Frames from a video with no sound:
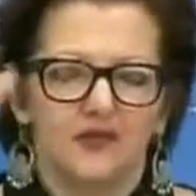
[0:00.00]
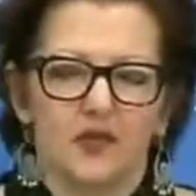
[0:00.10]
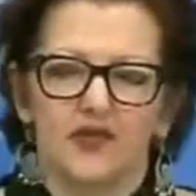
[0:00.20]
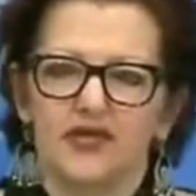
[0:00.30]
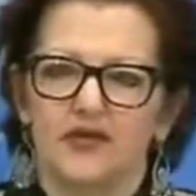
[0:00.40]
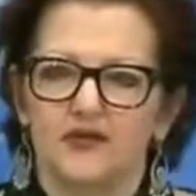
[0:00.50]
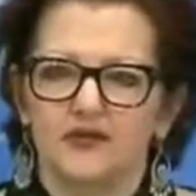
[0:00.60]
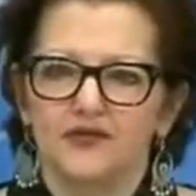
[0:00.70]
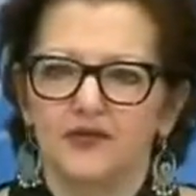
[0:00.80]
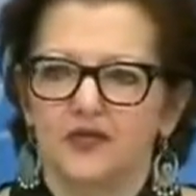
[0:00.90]
and all the
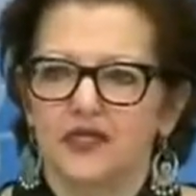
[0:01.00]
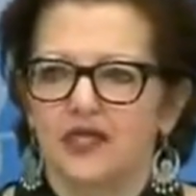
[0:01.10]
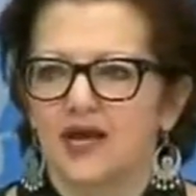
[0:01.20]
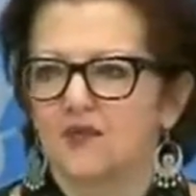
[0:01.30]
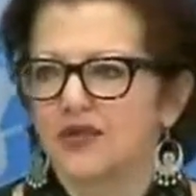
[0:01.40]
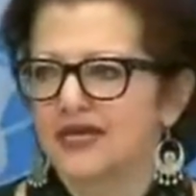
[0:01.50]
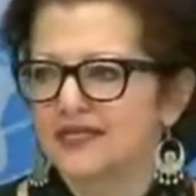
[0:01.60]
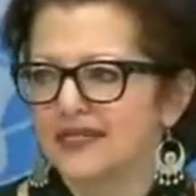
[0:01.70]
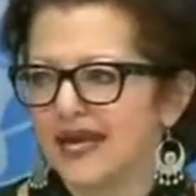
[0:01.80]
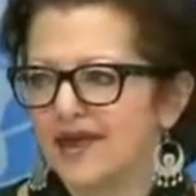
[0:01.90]
others who are collaborating
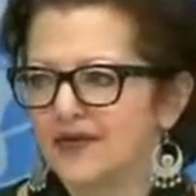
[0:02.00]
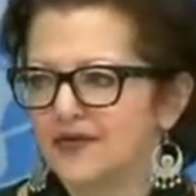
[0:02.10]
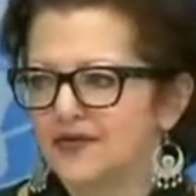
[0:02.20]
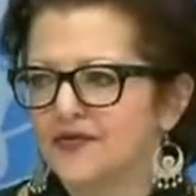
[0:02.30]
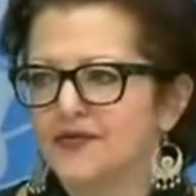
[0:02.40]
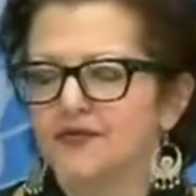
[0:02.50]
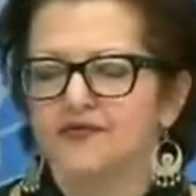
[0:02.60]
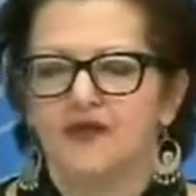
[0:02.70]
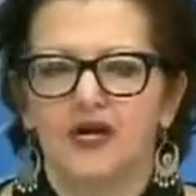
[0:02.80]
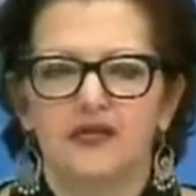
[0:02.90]
together to
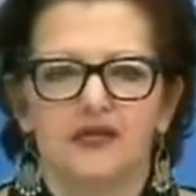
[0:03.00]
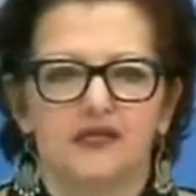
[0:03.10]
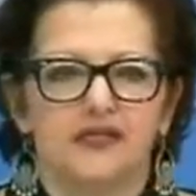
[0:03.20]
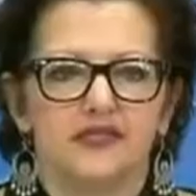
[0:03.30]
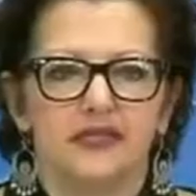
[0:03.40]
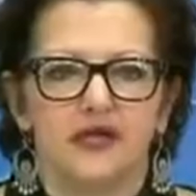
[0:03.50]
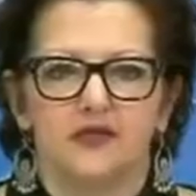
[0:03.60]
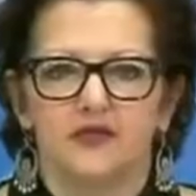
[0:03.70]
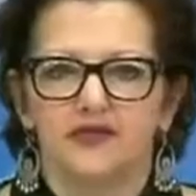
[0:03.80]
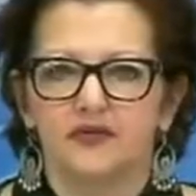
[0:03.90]
fund this
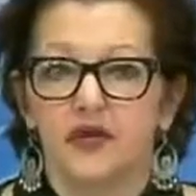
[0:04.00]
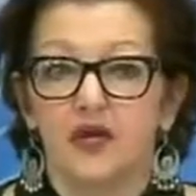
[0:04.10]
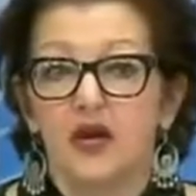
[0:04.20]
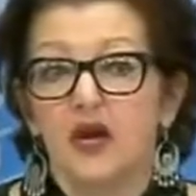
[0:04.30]
terrorism,